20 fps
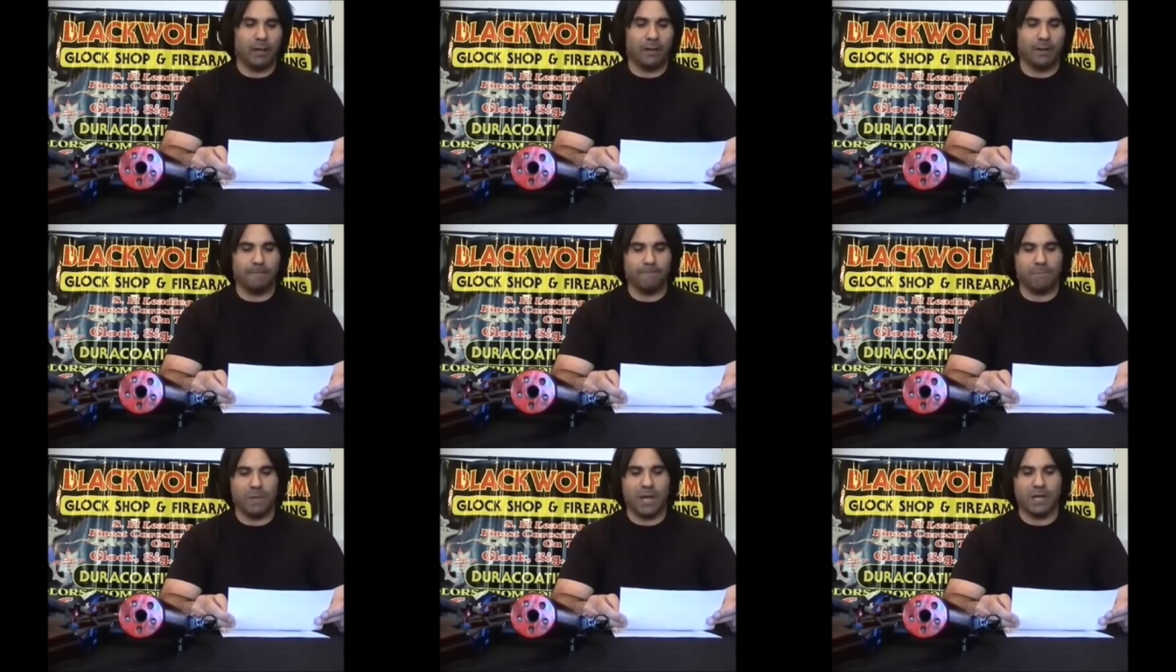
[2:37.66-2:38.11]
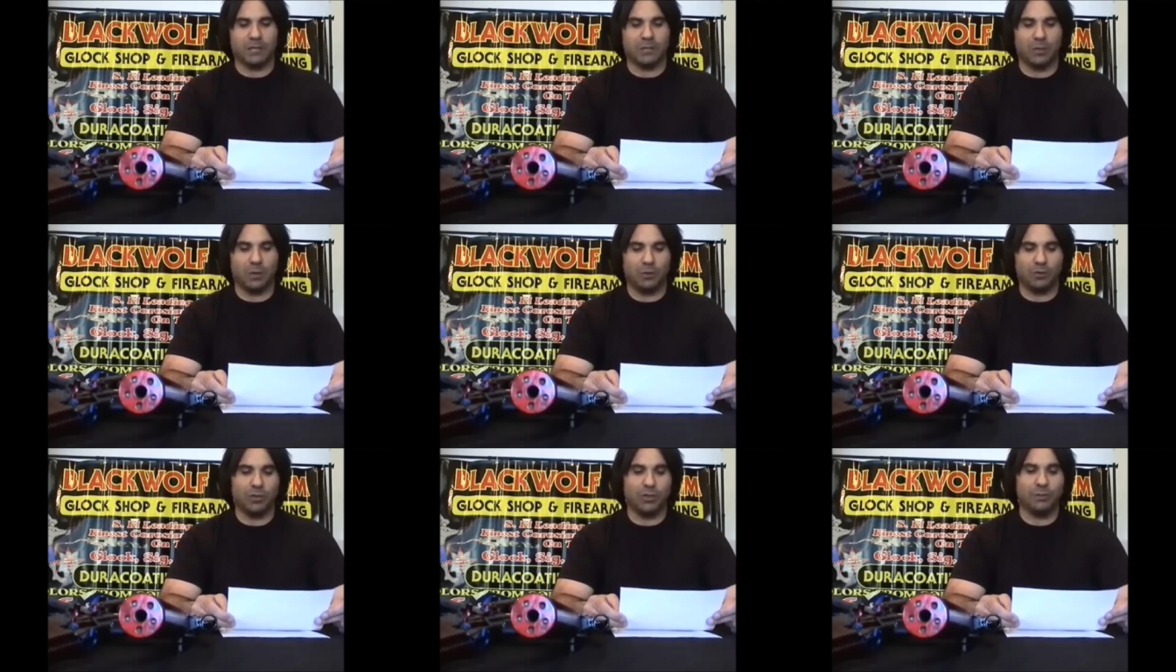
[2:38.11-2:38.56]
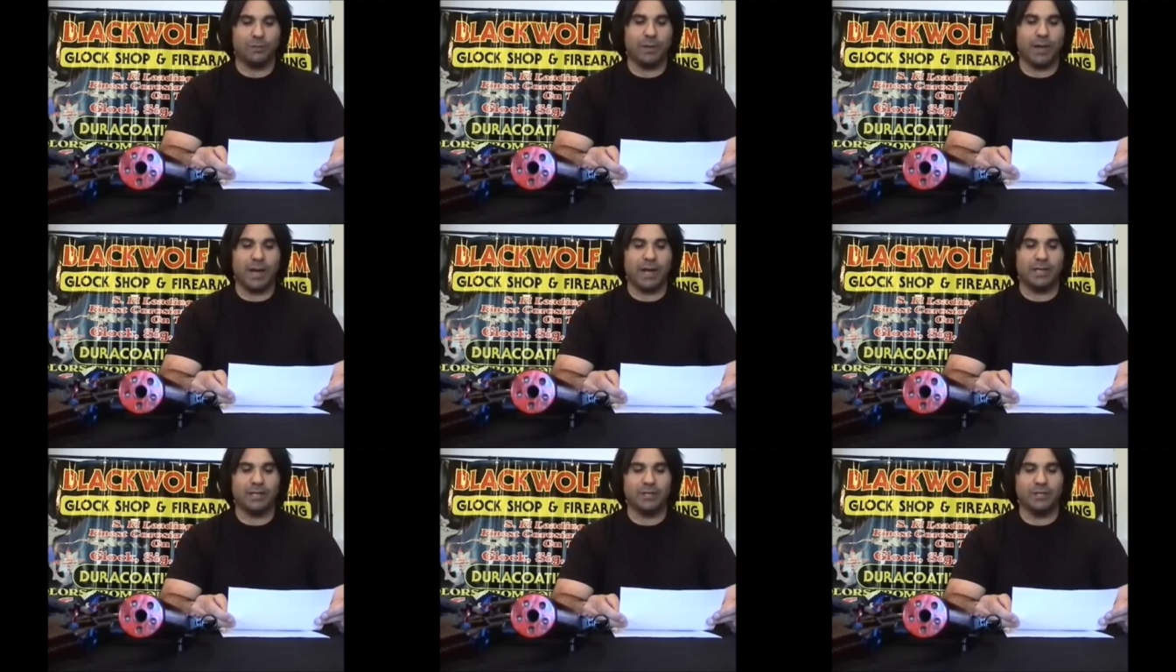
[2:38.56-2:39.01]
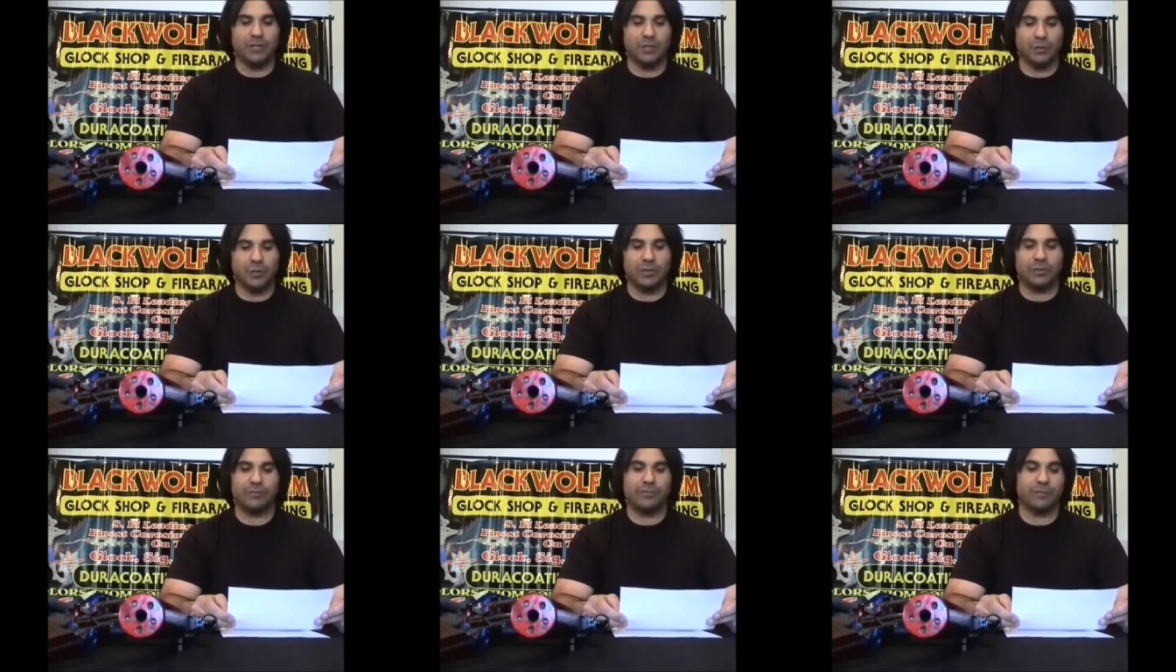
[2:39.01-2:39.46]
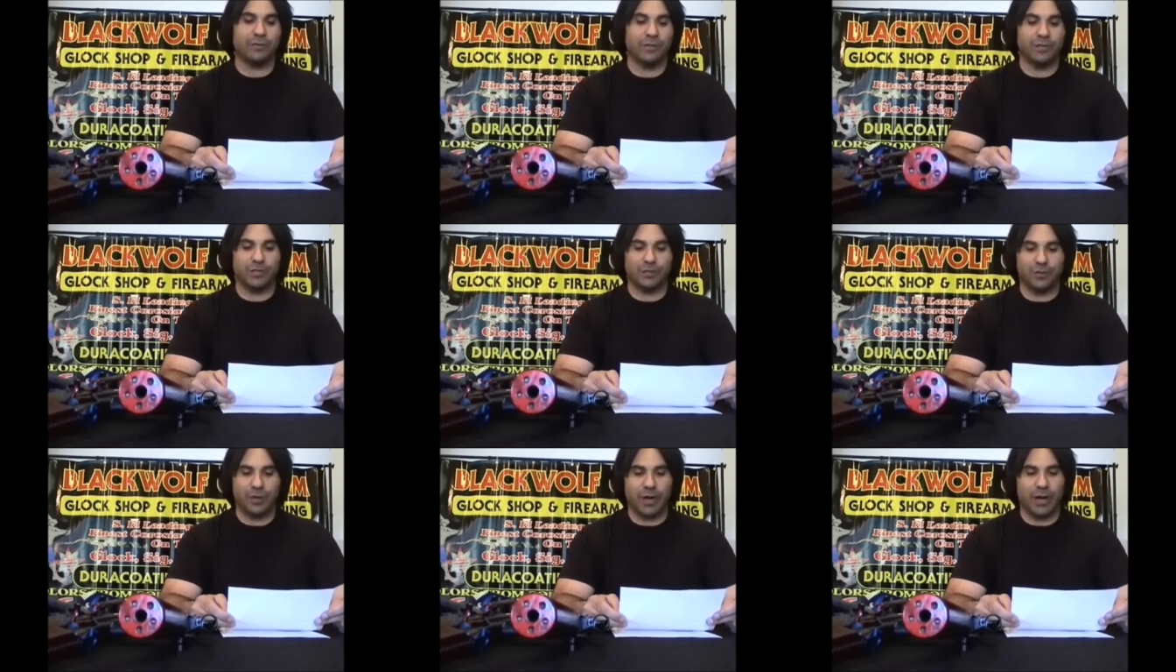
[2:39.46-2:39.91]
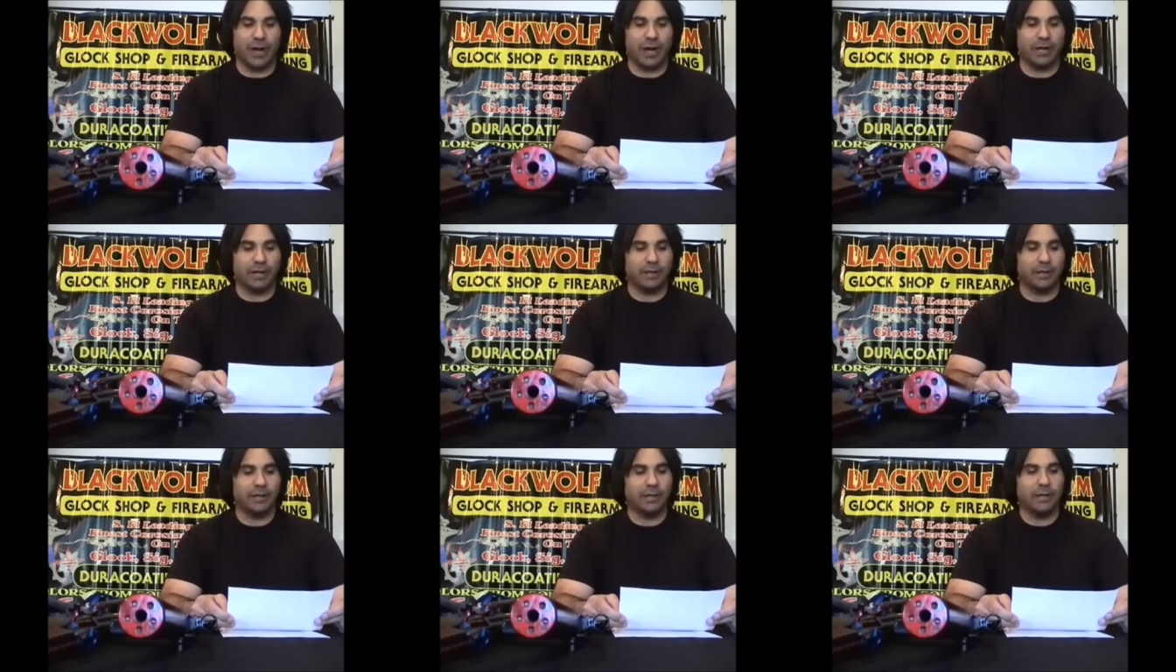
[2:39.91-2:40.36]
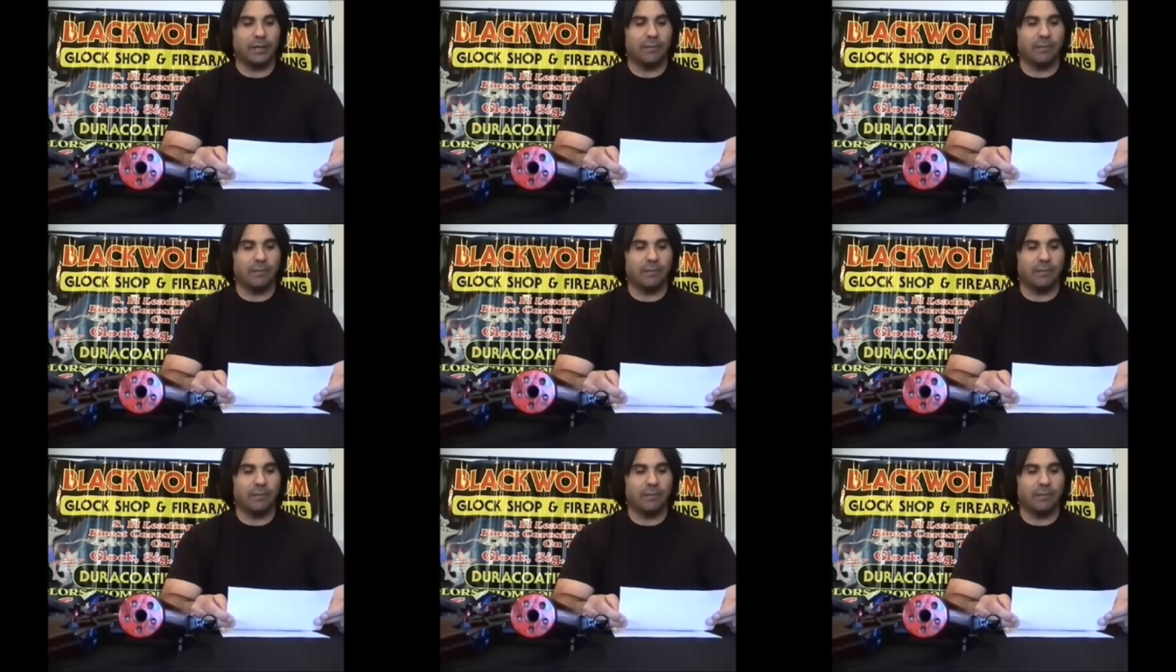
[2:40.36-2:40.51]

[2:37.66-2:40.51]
I told him I'd do it for the trade.